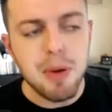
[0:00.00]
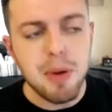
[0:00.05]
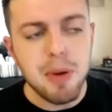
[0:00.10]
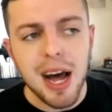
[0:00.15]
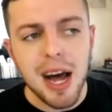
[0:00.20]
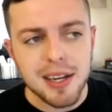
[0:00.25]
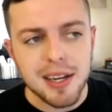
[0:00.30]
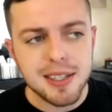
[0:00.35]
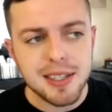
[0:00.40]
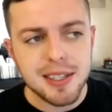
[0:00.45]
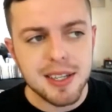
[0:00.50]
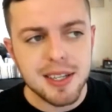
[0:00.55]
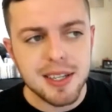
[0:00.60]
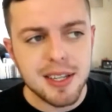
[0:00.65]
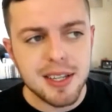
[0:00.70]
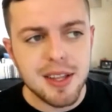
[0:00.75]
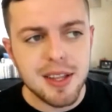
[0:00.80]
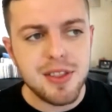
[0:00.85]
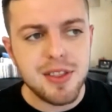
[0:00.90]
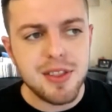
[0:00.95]
But
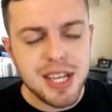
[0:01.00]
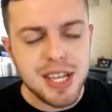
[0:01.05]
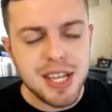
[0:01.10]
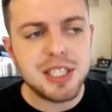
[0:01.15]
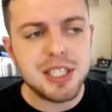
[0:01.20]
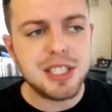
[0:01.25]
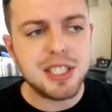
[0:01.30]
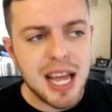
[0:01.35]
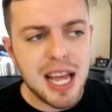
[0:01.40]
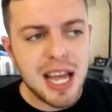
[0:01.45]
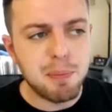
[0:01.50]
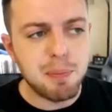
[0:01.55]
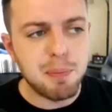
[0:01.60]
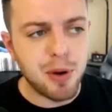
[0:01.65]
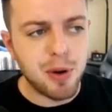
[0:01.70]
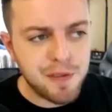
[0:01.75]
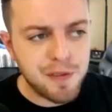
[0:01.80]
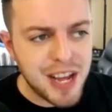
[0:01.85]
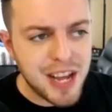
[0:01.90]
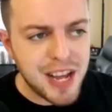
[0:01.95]
these same
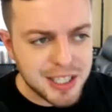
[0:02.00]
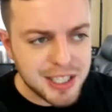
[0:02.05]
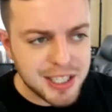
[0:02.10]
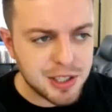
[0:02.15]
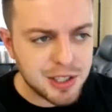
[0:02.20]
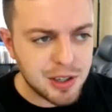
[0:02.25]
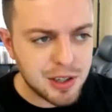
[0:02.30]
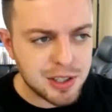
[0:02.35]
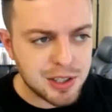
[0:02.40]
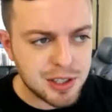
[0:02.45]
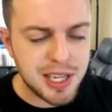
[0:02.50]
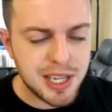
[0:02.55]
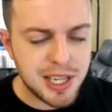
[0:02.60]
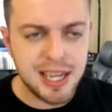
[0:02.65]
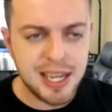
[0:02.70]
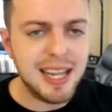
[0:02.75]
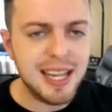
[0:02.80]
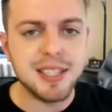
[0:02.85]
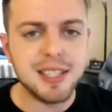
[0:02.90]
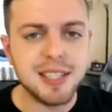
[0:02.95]
professors,
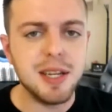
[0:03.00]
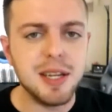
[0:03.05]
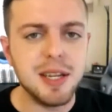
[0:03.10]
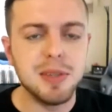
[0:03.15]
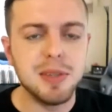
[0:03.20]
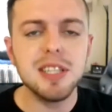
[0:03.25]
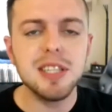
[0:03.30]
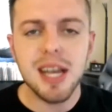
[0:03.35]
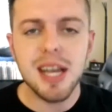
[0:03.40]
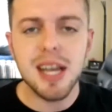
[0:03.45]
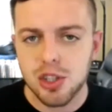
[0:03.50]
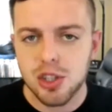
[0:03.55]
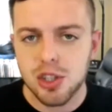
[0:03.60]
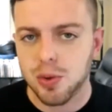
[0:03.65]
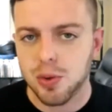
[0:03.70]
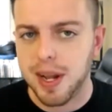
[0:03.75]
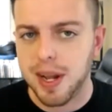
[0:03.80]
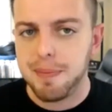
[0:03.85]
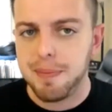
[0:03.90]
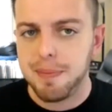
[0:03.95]
and it was a
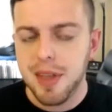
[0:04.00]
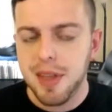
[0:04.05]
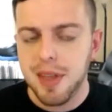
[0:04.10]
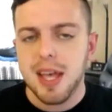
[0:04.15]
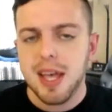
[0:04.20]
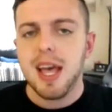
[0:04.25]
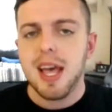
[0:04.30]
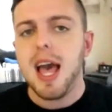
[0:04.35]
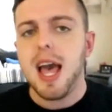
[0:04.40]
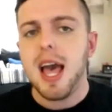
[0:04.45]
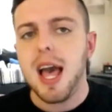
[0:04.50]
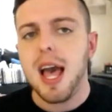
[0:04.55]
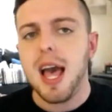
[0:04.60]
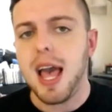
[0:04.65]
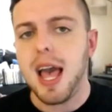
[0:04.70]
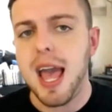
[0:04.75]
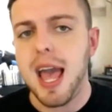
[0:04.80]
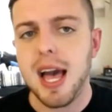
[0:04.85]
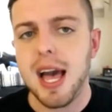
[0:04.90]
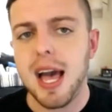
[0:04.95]
luxury.
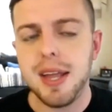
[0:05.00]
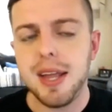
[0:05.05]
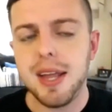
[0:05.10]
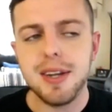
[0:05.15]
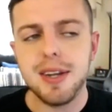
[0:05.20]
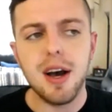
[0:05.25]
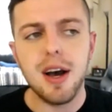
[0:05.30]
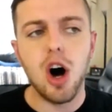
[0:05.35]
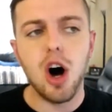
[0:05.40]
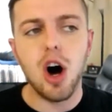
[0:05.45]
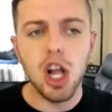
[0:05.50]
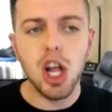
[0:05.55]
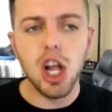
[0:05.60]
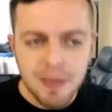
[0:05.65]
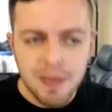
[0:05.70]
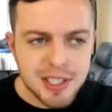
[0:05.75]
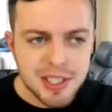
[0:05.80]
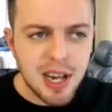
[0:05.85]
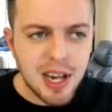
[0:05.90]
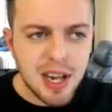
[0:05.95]
And
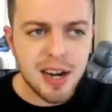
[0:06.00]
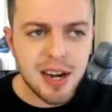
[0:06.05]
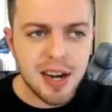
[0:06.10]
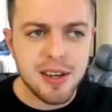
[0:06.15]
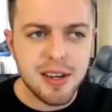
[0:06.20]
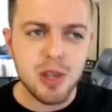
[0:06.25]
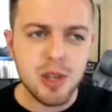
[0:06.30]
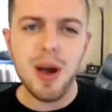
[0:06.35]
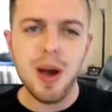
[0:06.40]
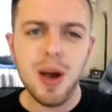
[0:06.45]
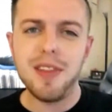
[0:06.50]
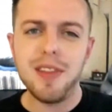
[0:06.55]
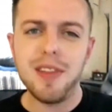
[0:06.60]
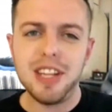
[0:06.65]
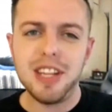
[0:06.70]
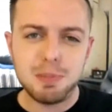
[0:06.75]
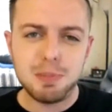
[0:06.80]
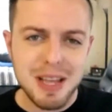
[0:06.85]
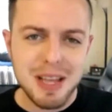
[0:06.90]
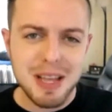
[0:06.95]
all of a sudden you
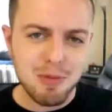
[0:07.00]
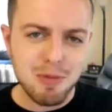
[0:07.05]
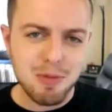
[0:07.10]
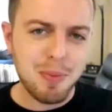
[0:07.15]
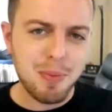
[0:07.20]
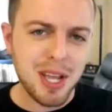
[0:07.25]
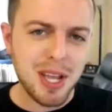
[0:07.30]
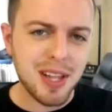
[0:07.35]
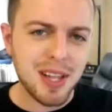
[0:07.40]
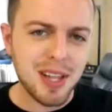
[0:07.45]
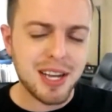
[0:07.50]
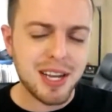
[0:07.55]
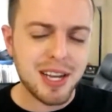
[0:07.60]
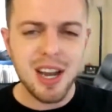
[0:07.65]
had these people being